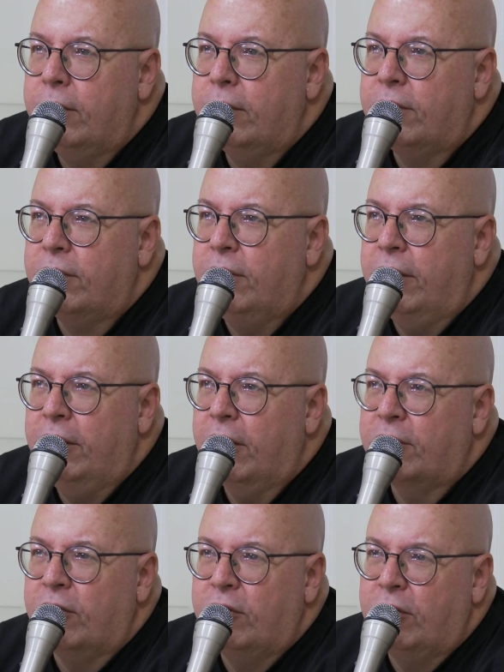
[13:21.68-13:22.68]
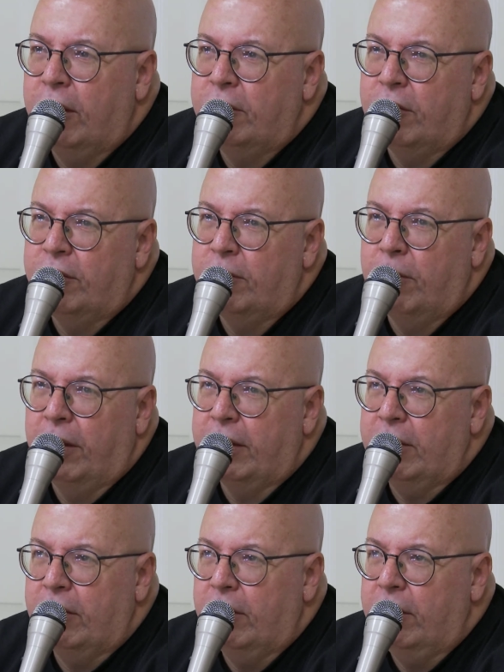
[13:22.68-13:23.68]
studied existentialism,
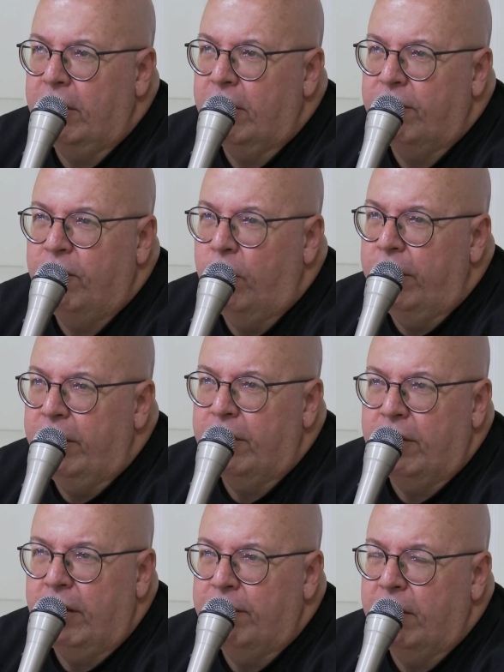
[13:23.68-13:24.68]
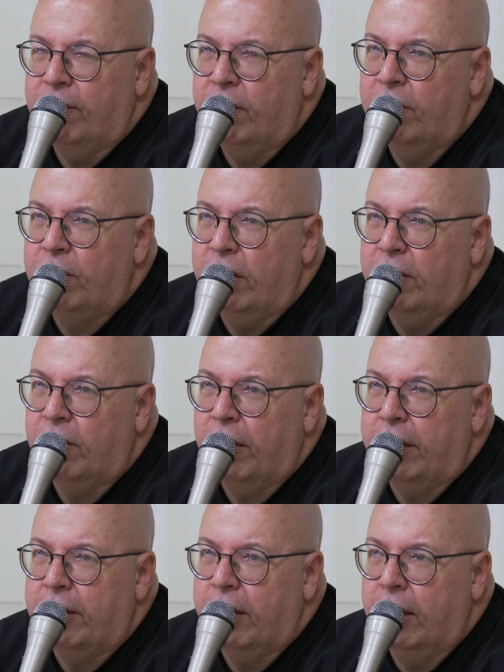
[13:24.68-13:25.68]
in the 40s and even the 50s,
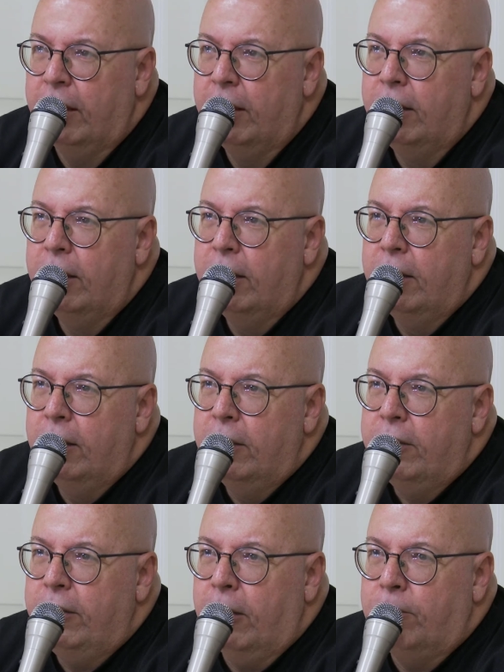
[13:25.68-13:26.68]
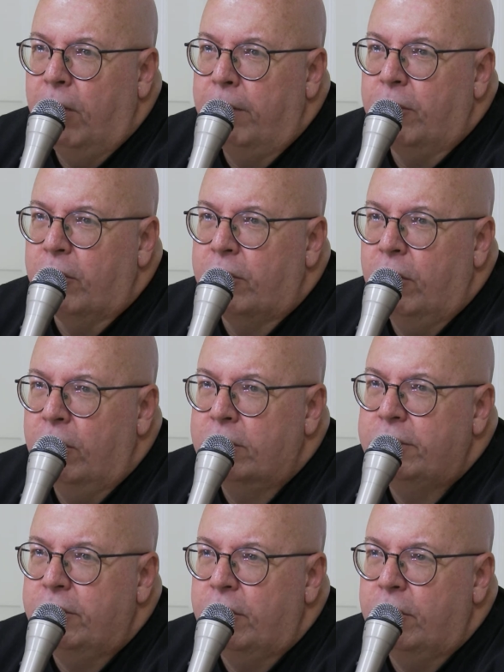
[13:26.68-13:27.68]
popular
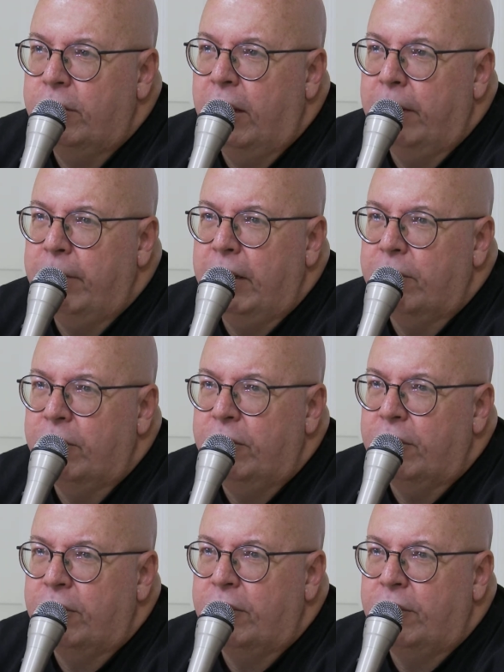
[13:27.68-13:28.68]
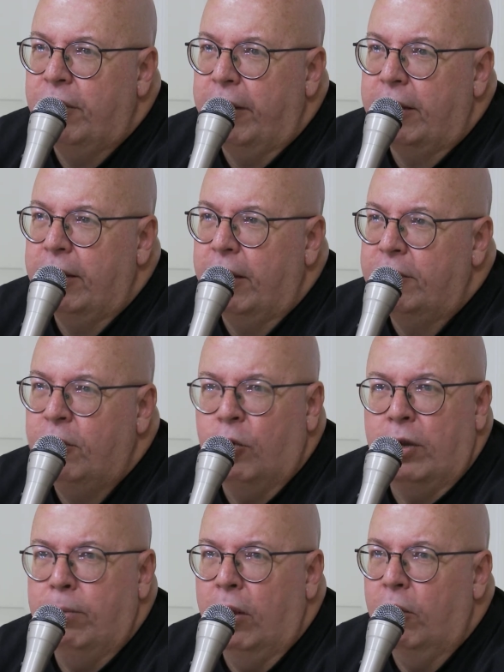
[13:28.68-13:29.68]
culture, it was just
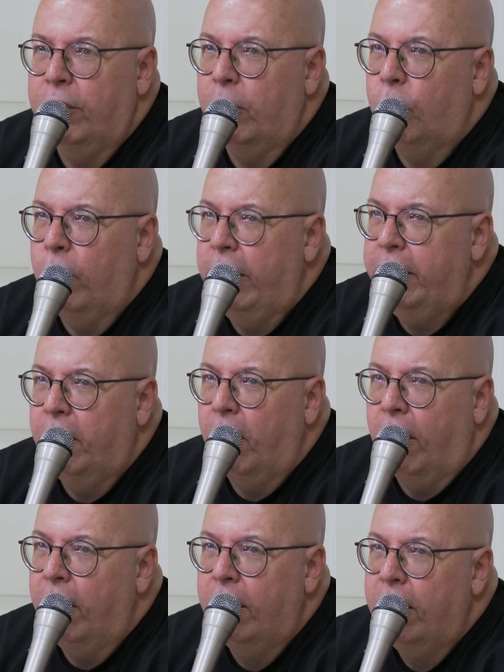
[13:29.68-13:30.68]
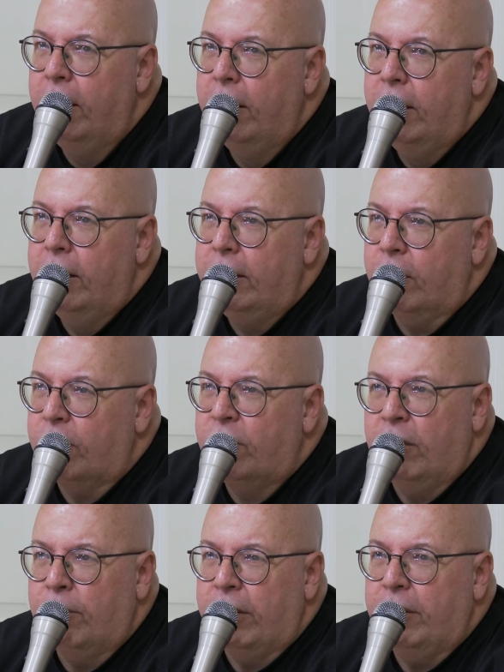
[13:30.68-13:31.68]
totally below their radar. There was
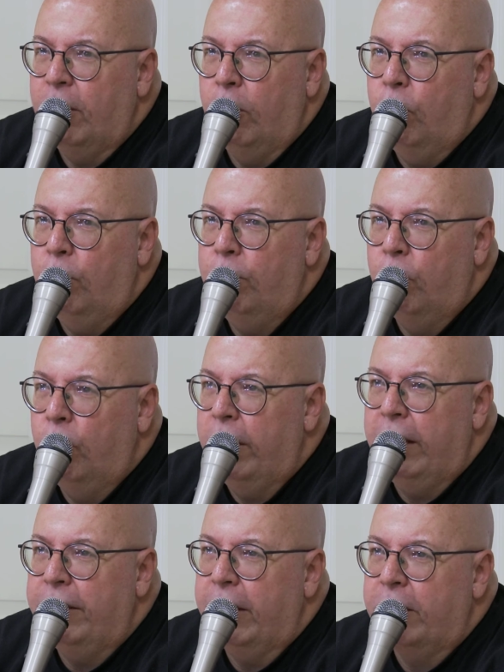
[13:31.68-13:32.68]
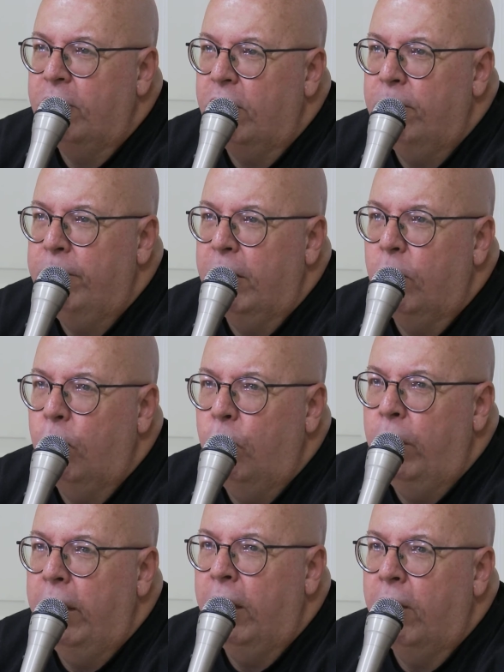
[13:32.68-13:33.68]
simply no way they could have been
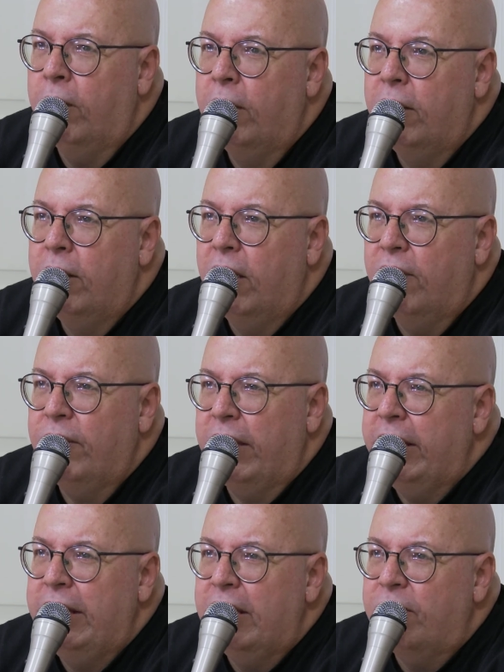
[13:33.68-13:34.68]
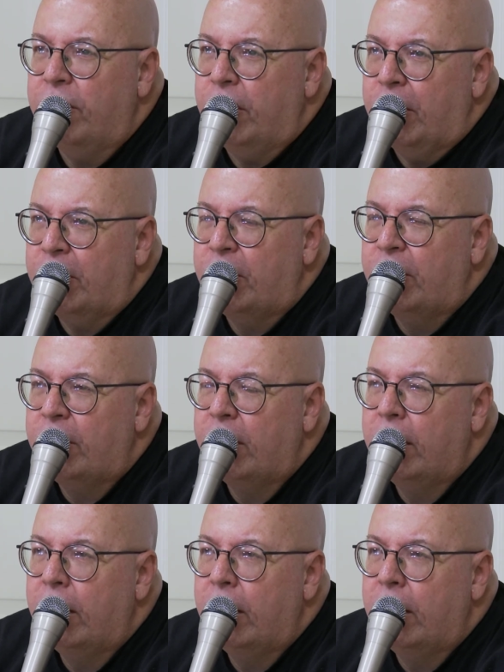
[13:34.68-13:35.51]
aware of any of this.